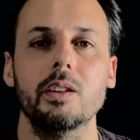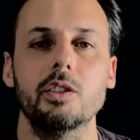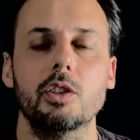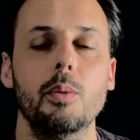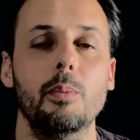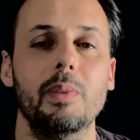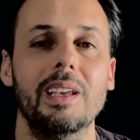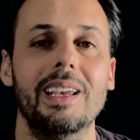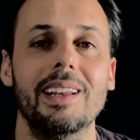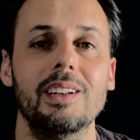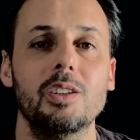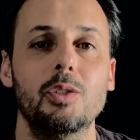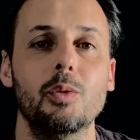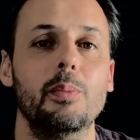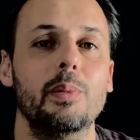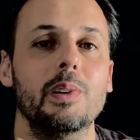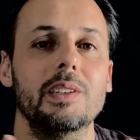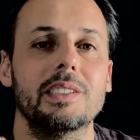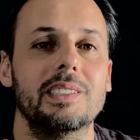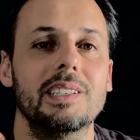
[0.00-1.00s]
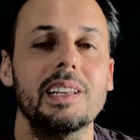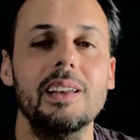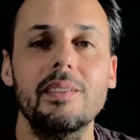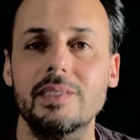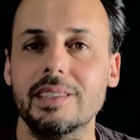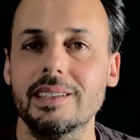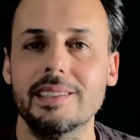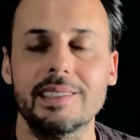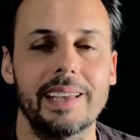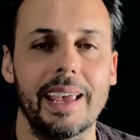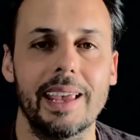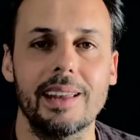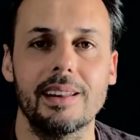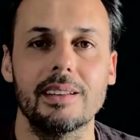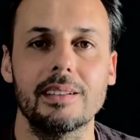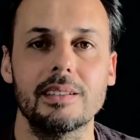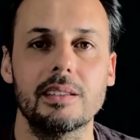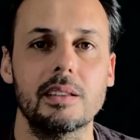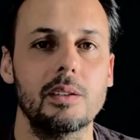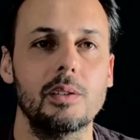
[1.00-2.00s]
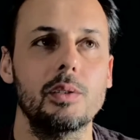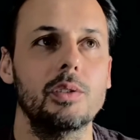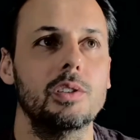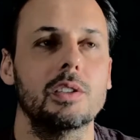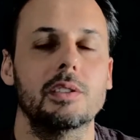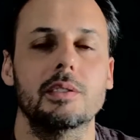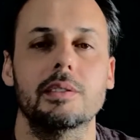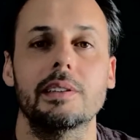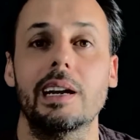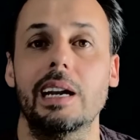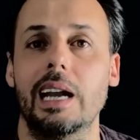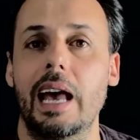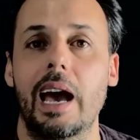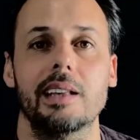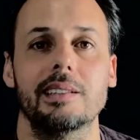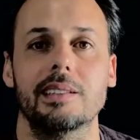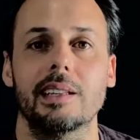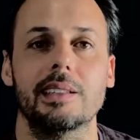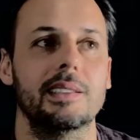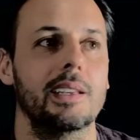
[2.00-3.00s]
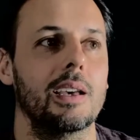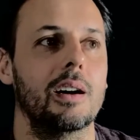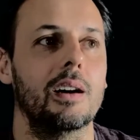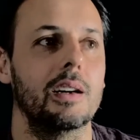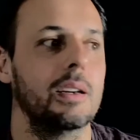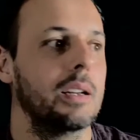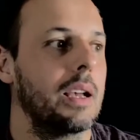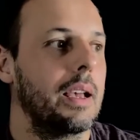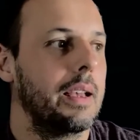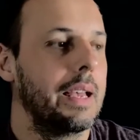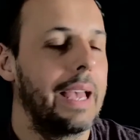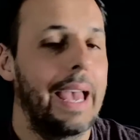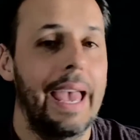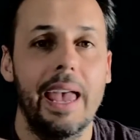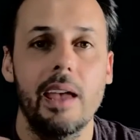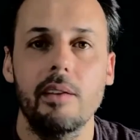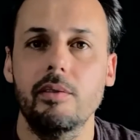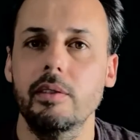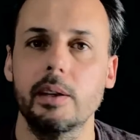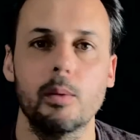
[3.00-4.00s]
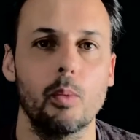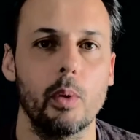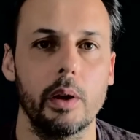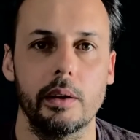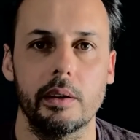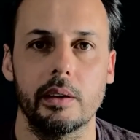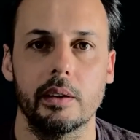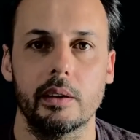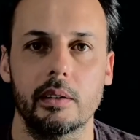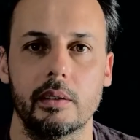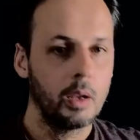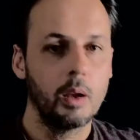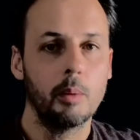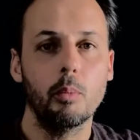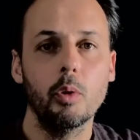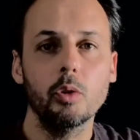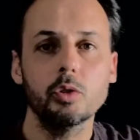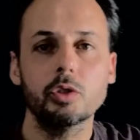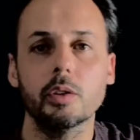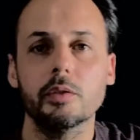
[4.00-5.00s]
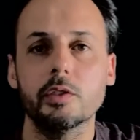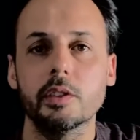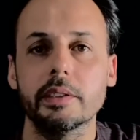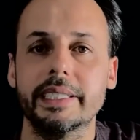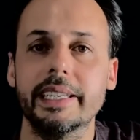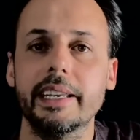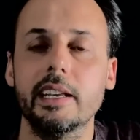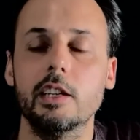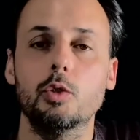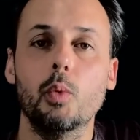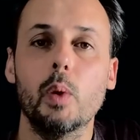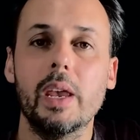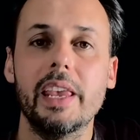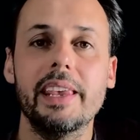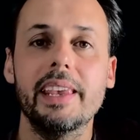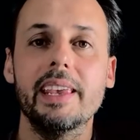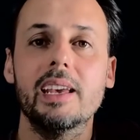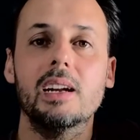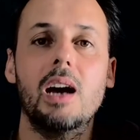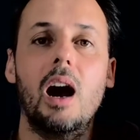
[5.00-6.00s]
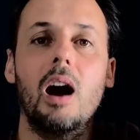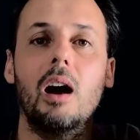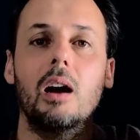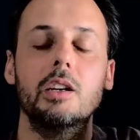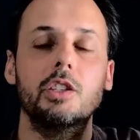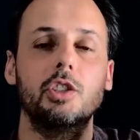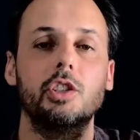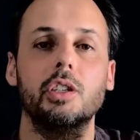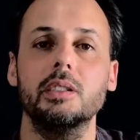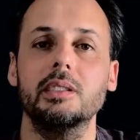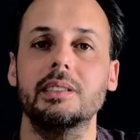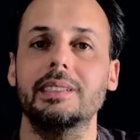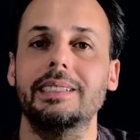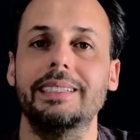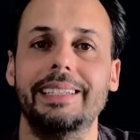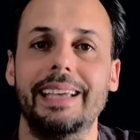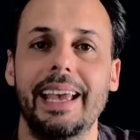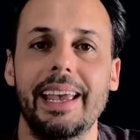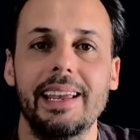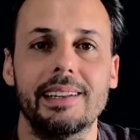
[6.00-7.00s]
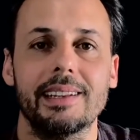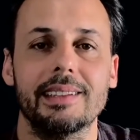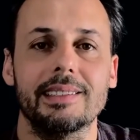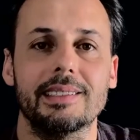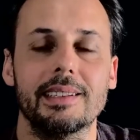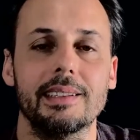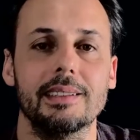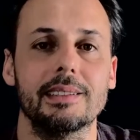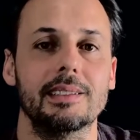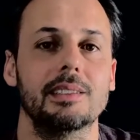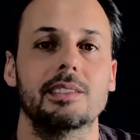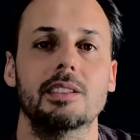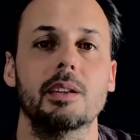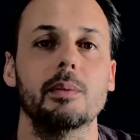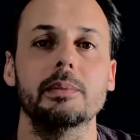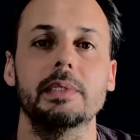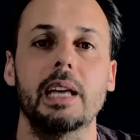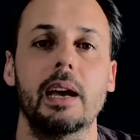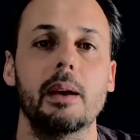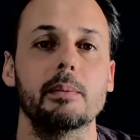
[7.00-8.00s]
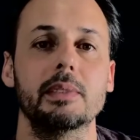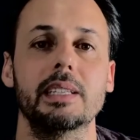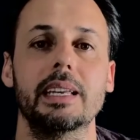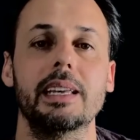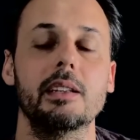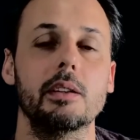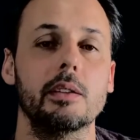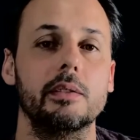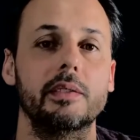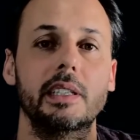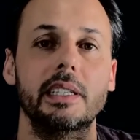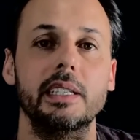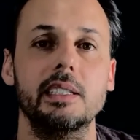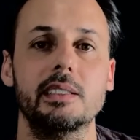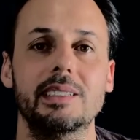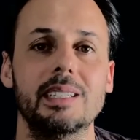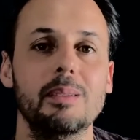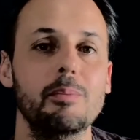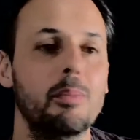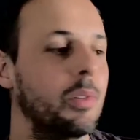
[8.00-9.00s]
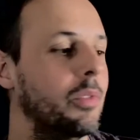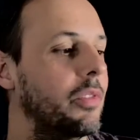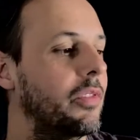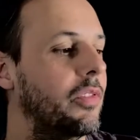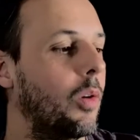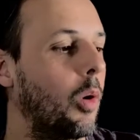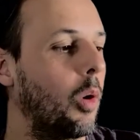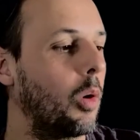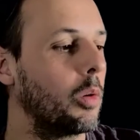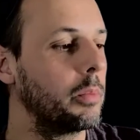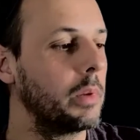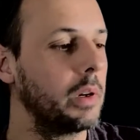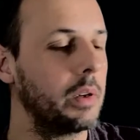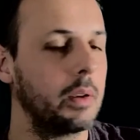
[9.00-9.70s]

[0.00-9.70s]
you begin to perceive this cadence, you just realize that they are everywhere. Most of the things we hear are just cadences, sometimes in a very simple form,